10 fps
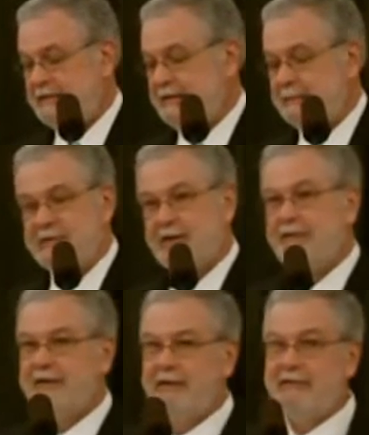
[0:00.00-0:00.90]
They see
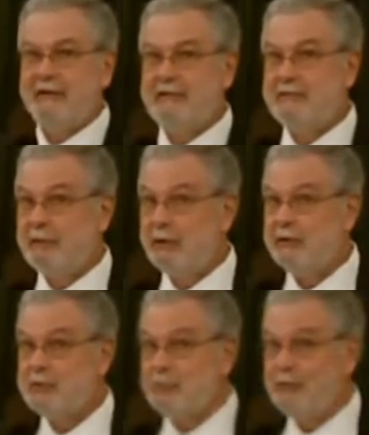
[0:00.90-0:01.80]
themselves as
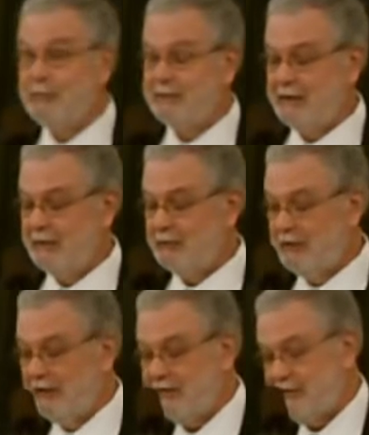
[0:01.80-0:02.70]
spiritual but not
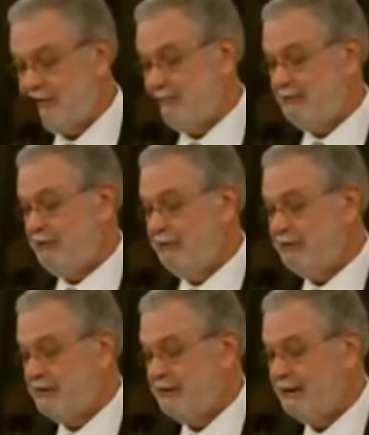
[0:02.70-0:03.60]
religious. We've
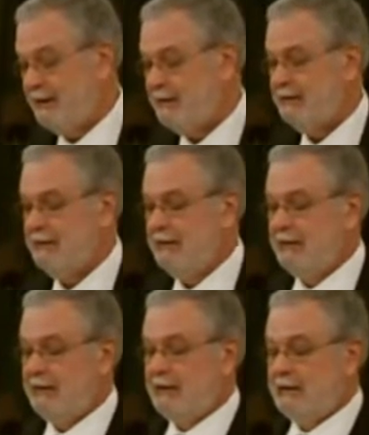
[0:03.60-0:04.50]
all seen that.
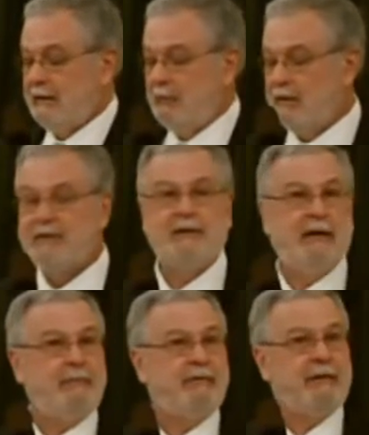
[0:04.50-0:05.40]
They want
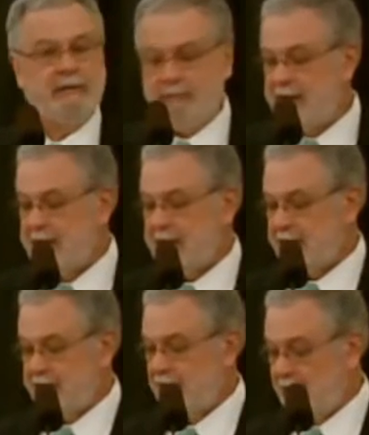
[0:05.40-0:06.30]
depth and
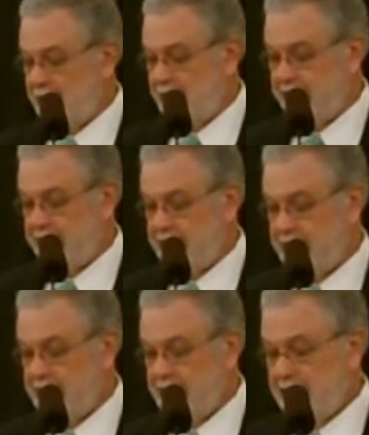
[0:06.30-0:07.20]
meaning in their
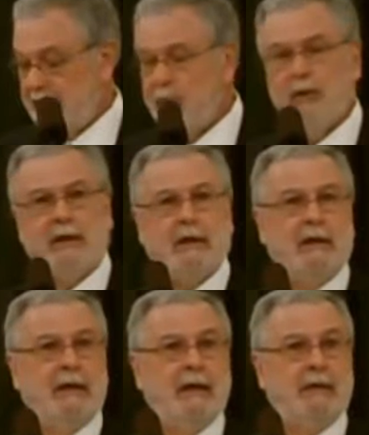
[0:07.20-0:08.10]
lives. They want to
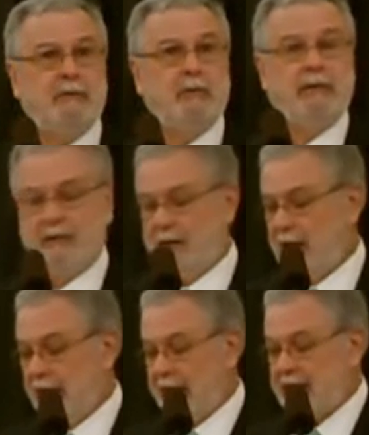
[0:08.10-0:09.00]
connect with
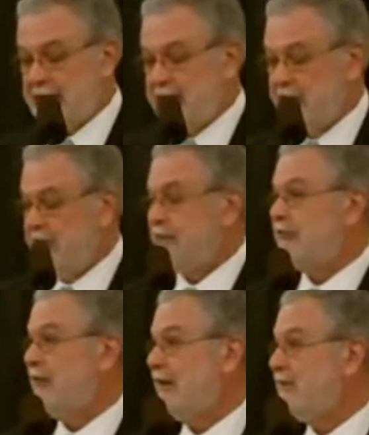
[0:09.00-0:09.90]
ideals
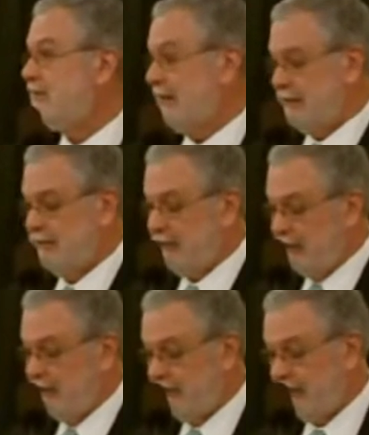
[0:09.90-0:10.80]
that transcend
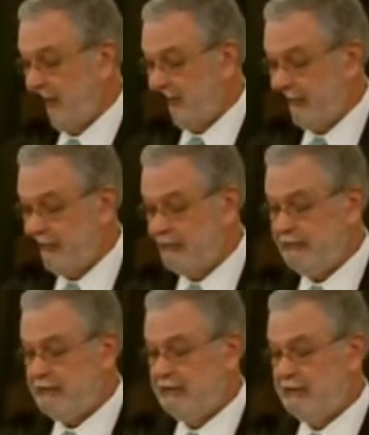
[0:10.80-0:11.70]
narrow
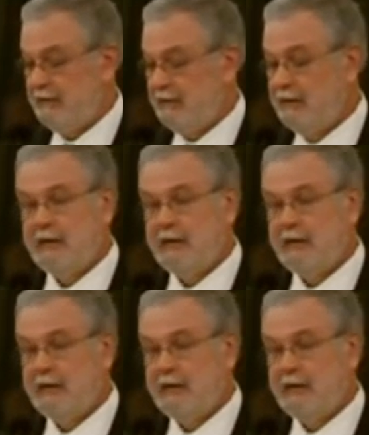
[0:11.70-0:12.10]
self-interest.